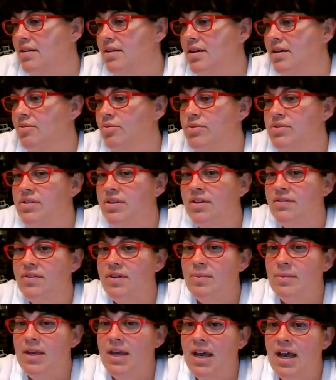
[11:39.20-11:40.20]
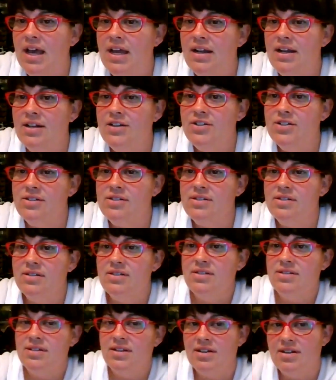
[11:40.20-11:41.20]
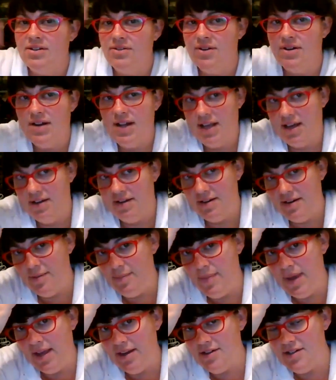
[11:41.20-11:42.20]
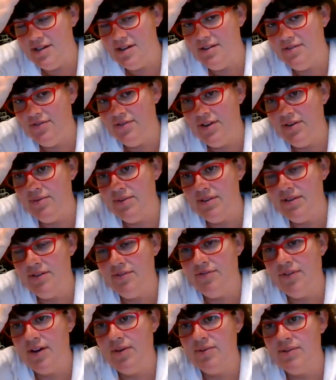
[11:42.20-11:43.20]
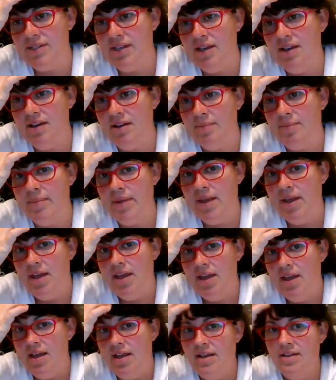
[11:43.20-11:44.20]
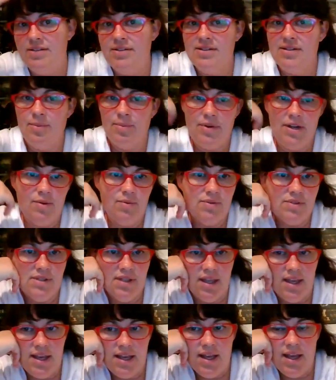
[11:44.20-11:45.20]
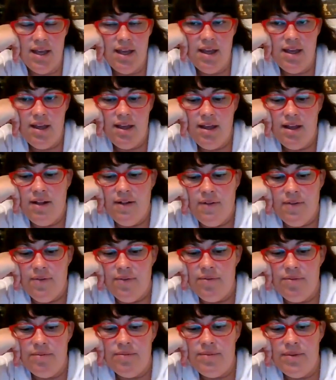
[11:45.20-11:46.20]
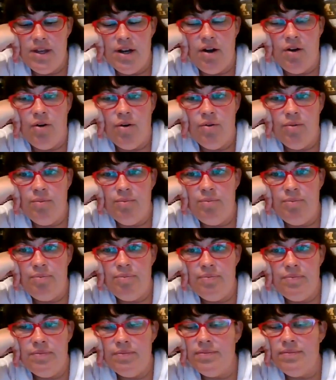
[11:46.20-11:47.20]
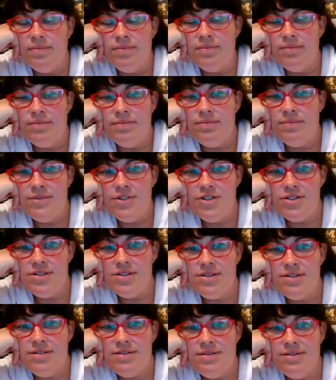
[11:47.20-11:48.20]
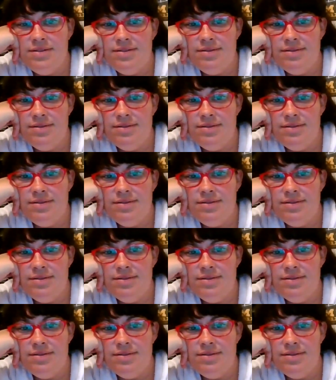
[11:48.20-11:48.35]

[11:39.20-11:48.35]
it was giving me a headache just listening to it, and I couldn't imagine if I was him and somebody was like, you know, just